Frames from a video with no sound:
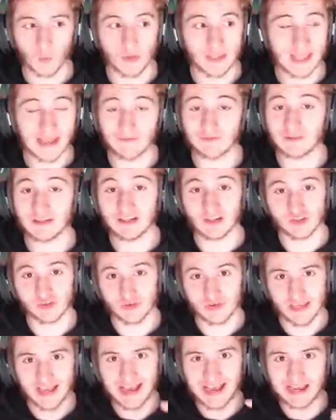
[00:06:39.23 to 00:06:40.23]
We have
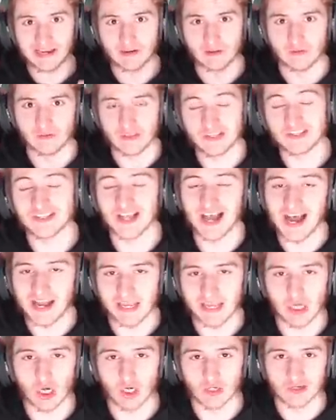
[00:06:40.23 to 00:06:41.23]
literally had this
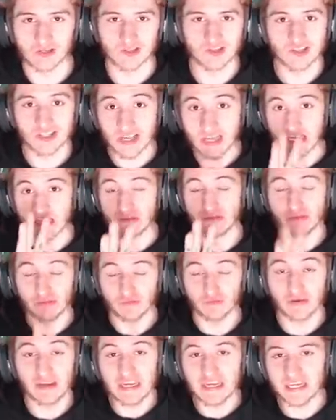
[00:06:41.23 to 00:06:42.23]
icon say
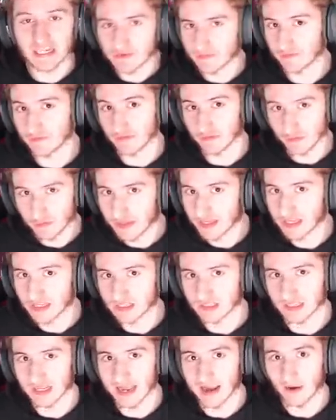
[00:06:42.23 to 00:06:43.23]
three different
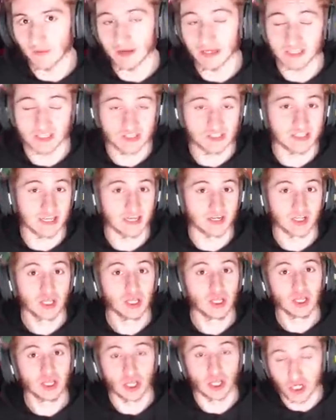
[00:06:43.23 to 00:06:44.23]
things now. It said
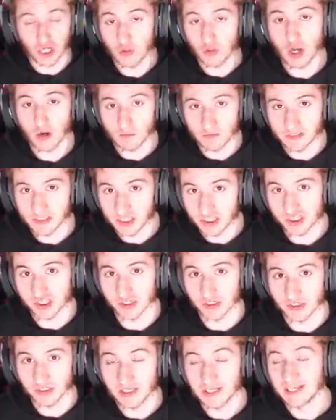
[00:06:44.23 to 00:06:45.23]
a new
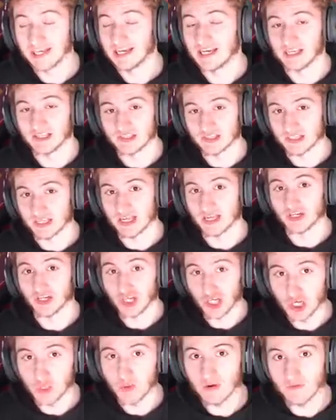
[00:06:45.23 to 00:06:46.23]
competition, it said
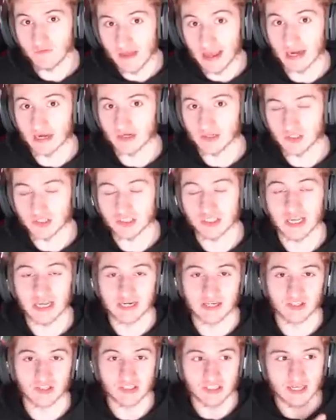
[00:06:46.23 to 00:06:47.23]
new events,
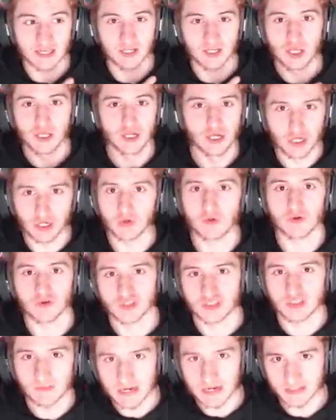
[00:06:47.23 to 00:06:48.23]
and it said new
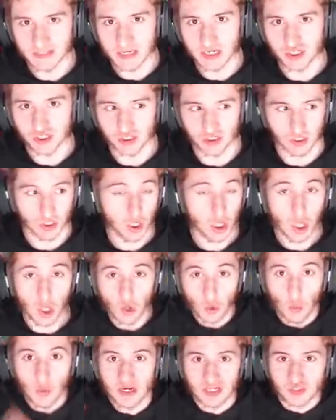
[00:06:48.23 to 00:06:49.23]
customization.
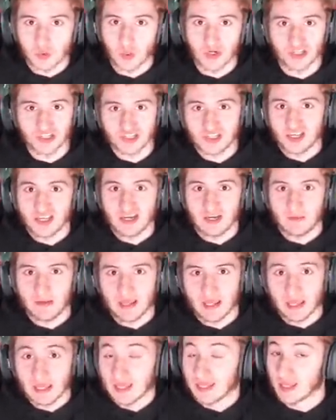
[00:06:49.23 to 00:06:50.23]
Which one is it going to
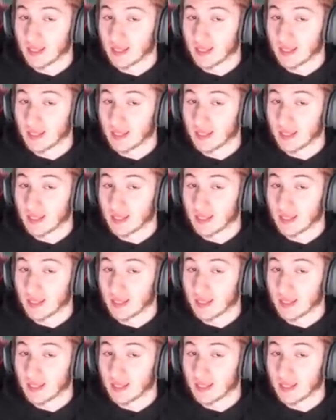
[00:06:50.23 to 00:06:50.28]
be?